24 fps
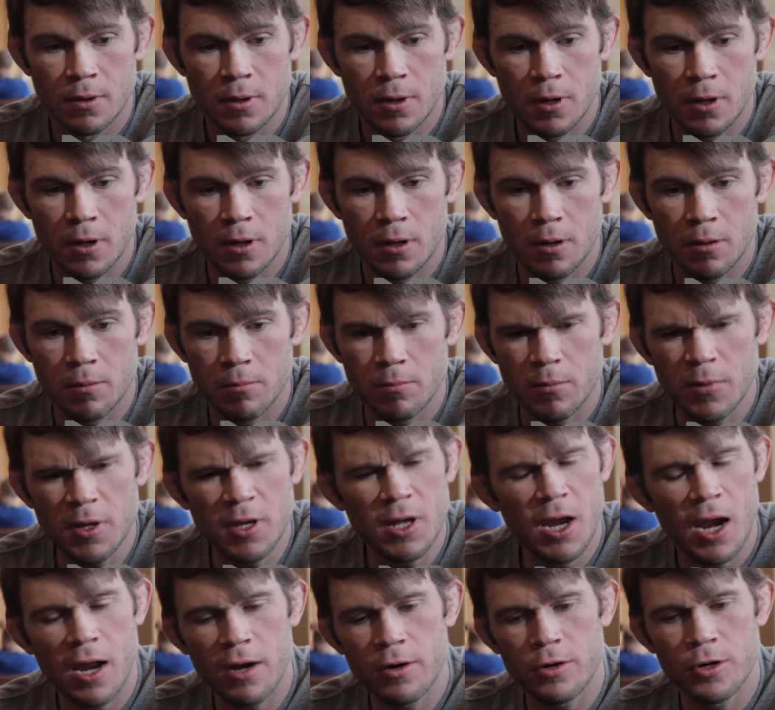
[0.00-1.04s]

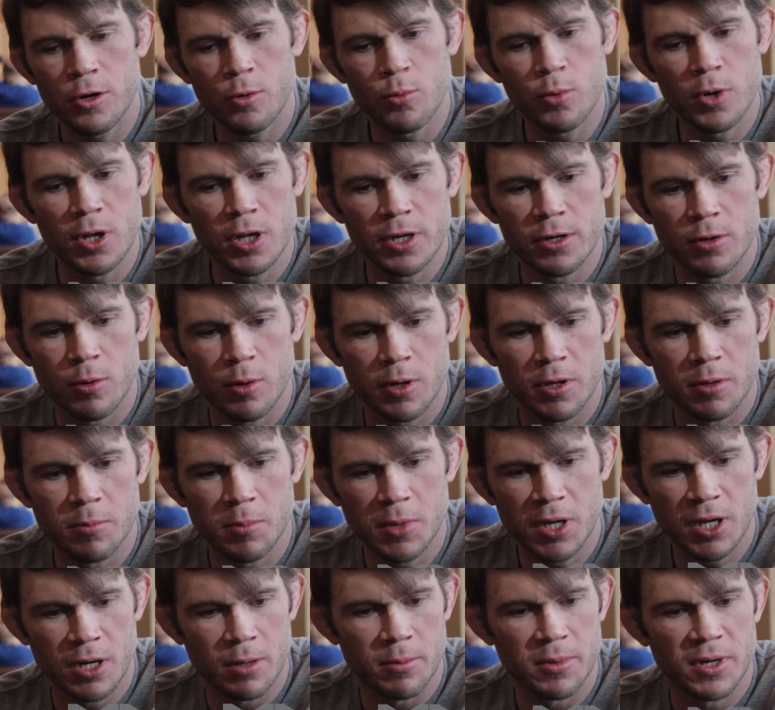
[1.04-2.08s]
I don't really know what you
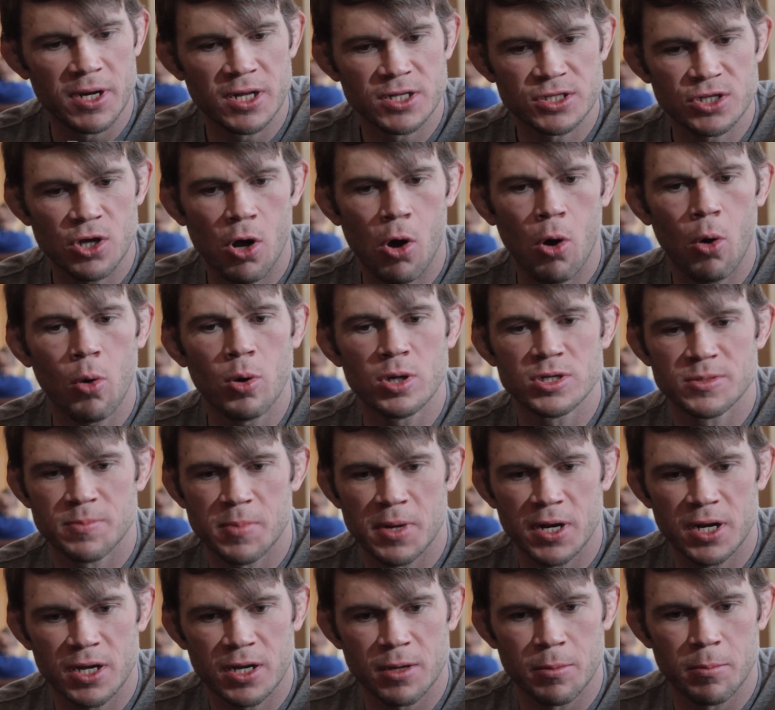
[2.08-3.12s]
mean. I mean, it's always
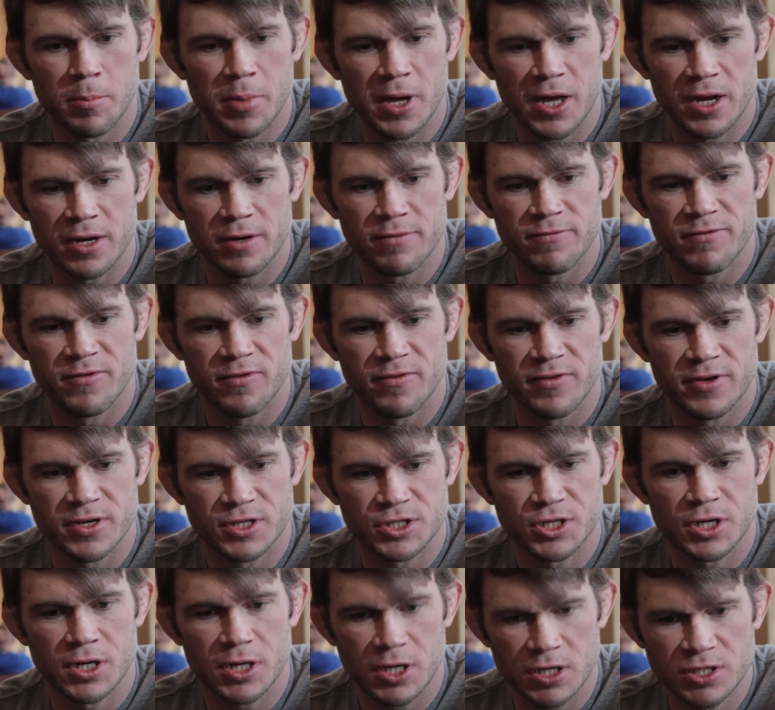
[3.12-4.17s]
been a competitive
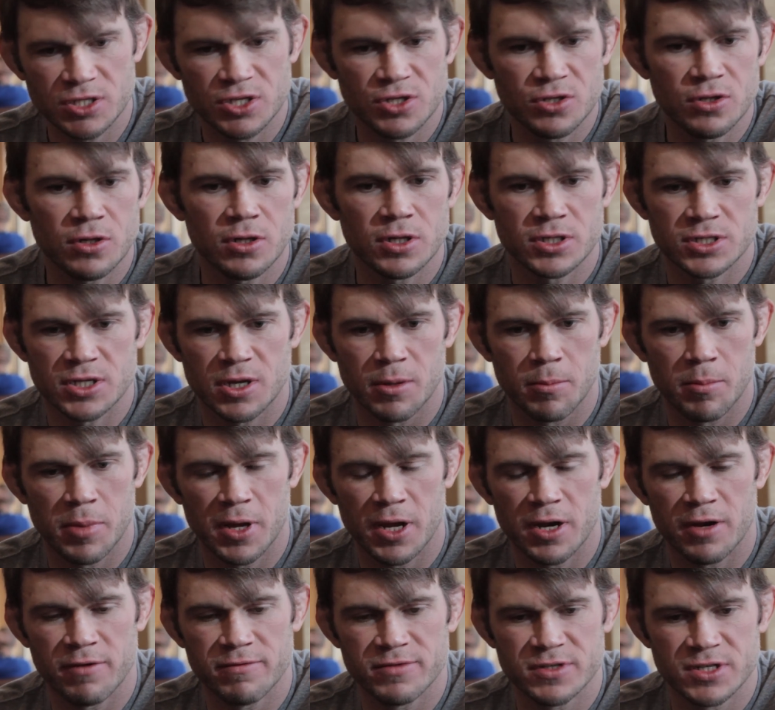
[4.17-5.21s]
division. It's still as
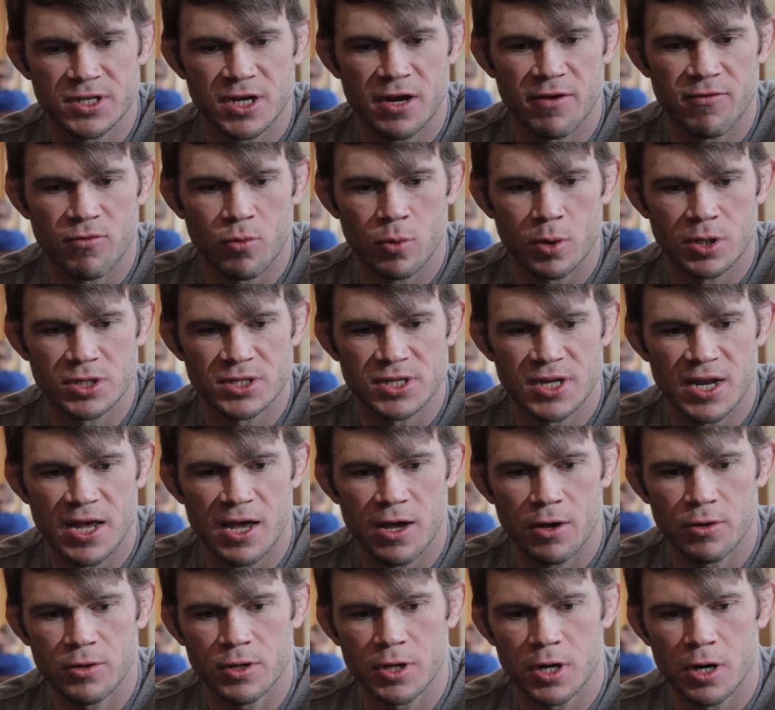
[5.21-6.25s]
competitive as it ever was
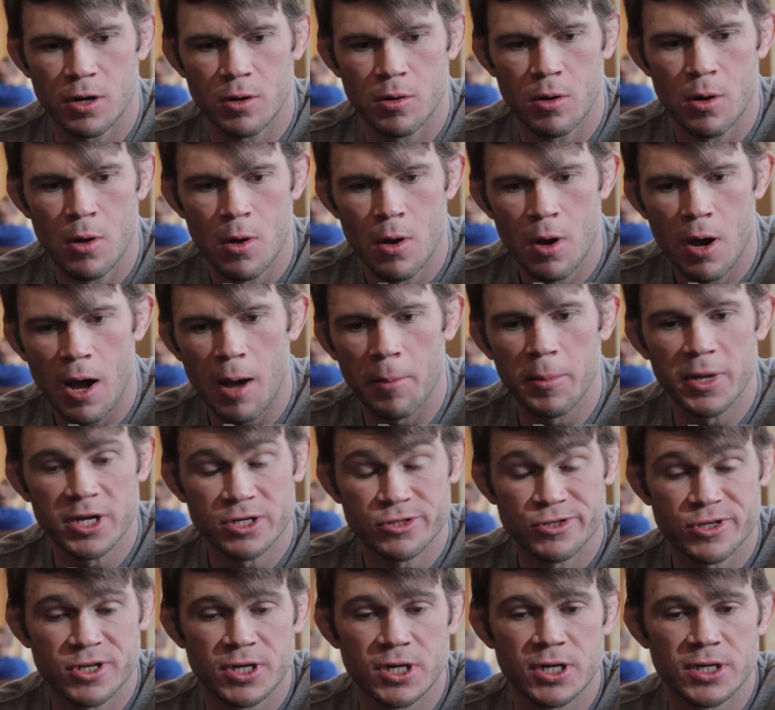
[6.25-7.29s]
now, I'm
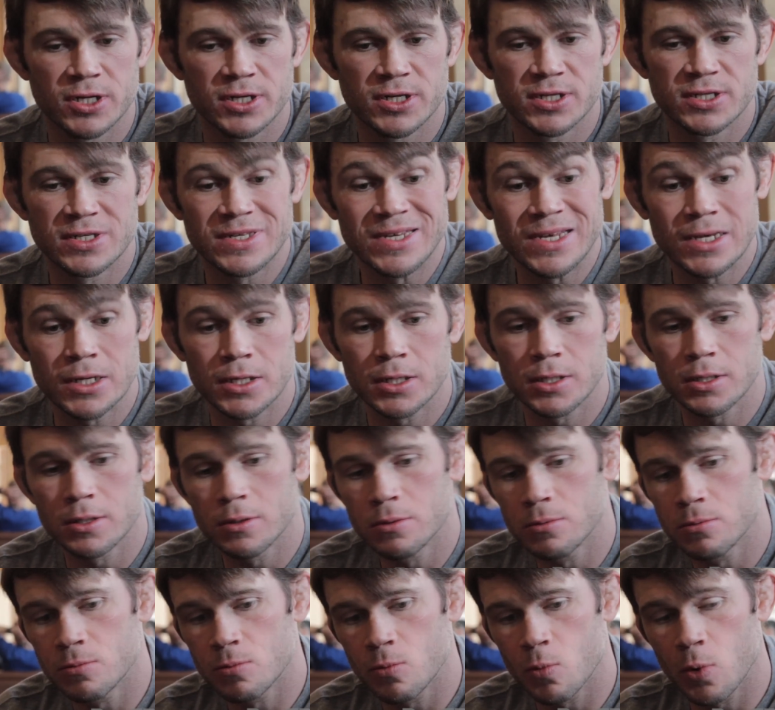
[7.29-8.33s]
interested to see
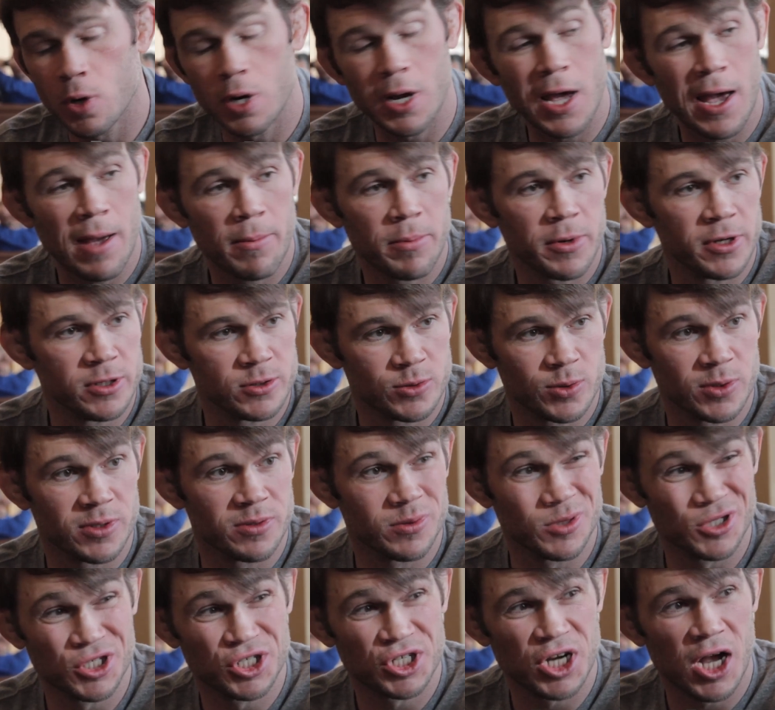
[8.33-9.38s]
what happens with
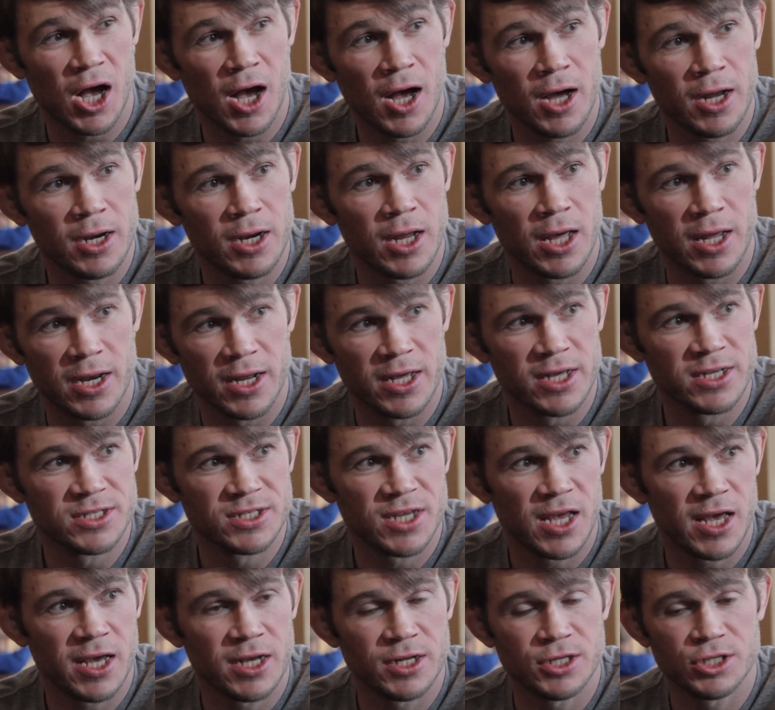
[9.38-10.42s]
Rashad at his
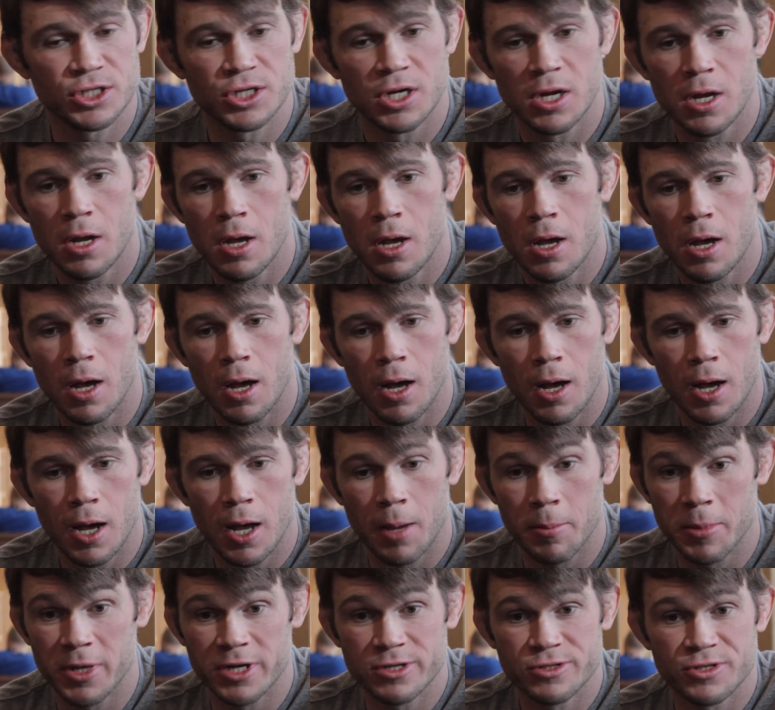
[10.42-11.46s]
age.
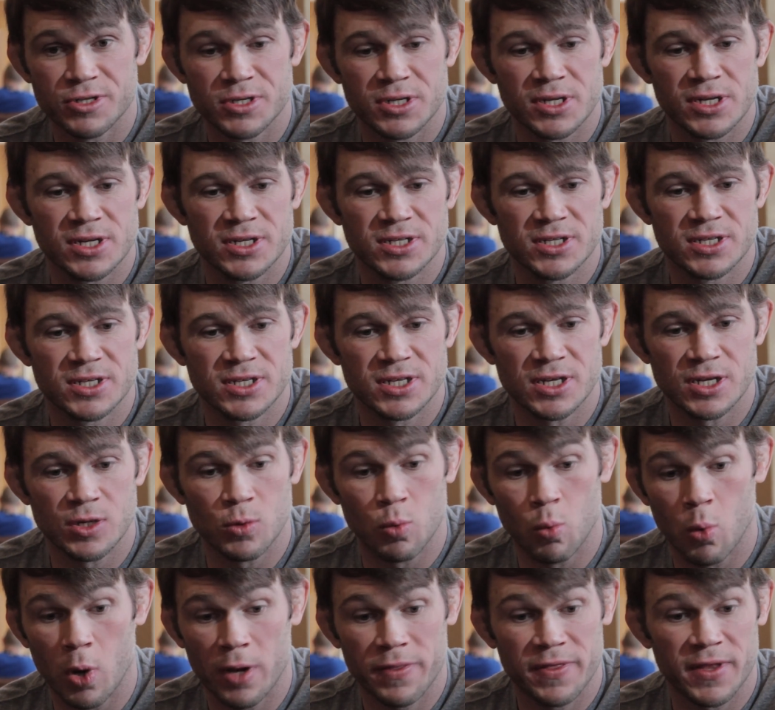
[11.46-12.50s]
I'm interested to see
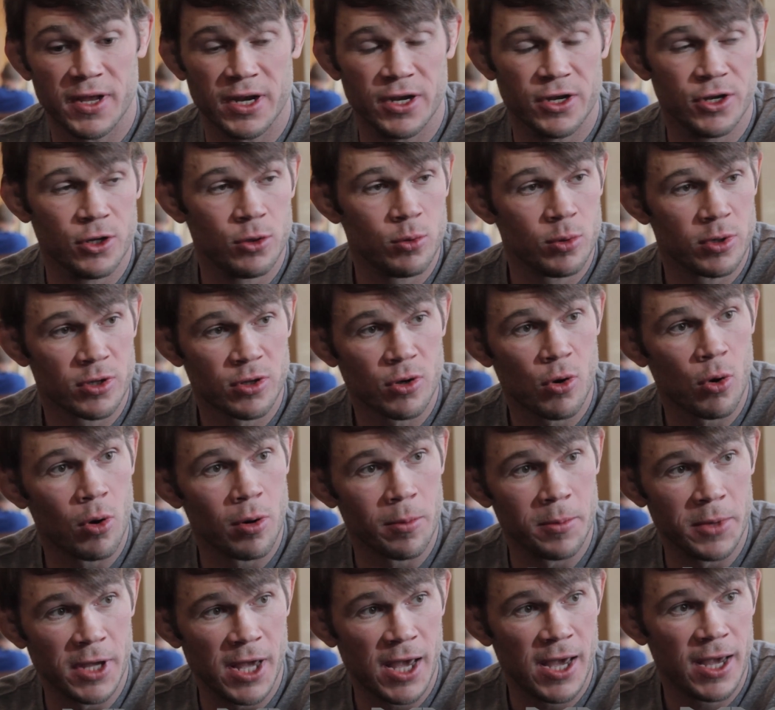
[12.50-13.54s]
what they do with
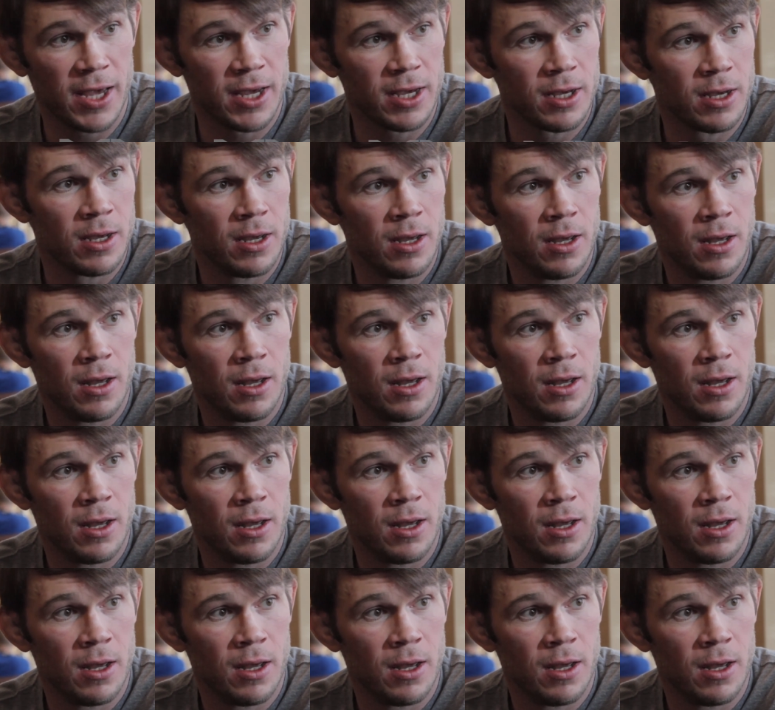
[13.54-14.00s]
Cormier.